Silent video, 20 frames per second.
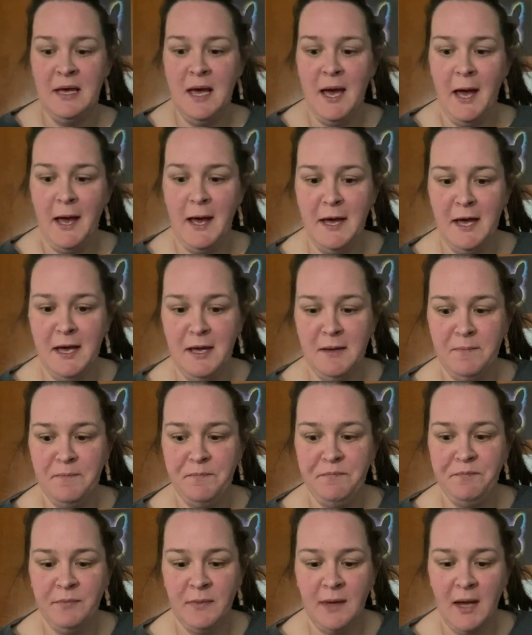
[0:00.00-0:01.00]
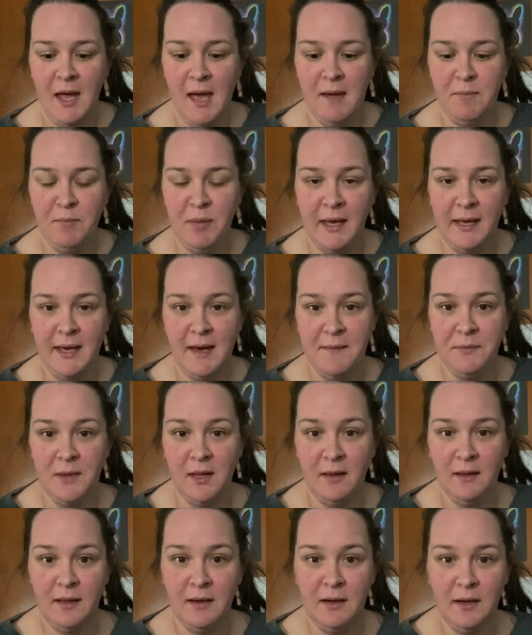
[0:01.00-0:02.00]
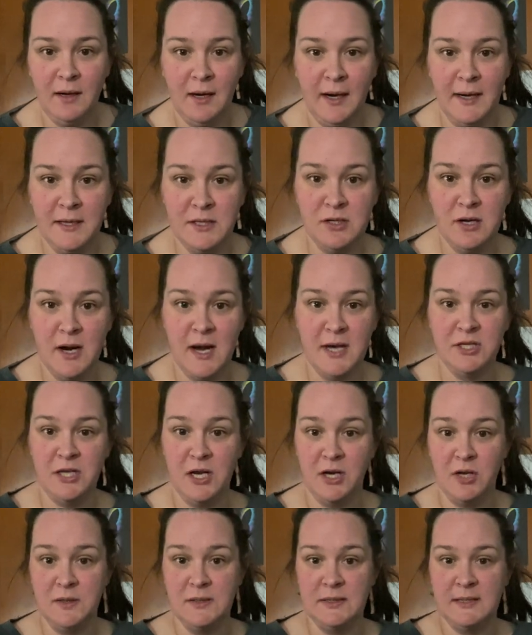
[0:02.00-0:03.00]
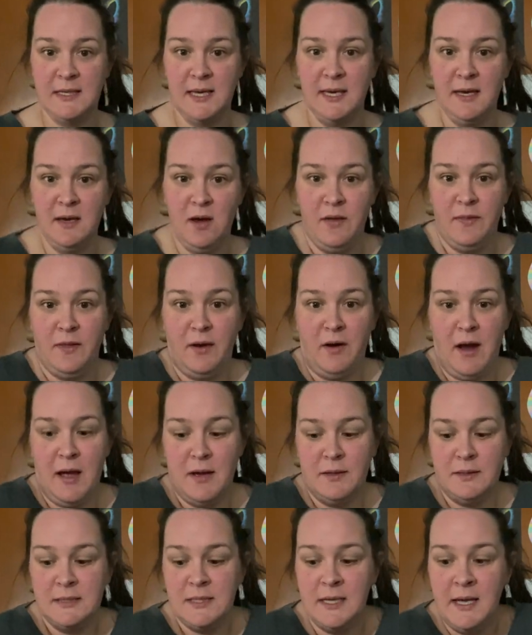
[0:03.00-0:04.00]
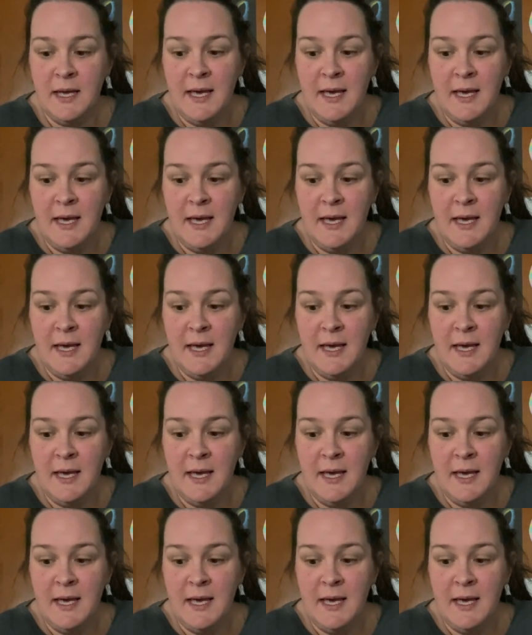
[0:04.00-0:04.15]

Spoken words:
and pick up the litter and trash that you see on the ground.